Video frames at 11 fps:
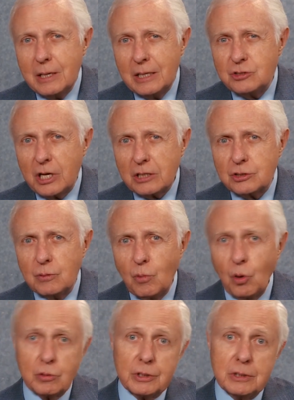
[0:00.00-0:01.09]
Injection
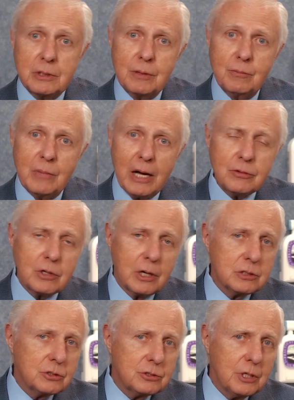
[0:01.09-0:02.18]
molded mouth
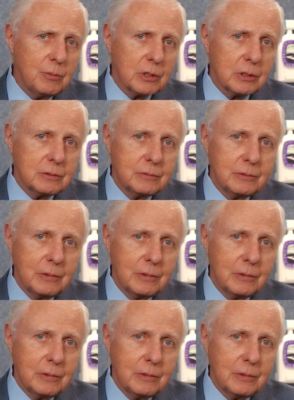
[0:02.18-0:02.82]
guards are similar.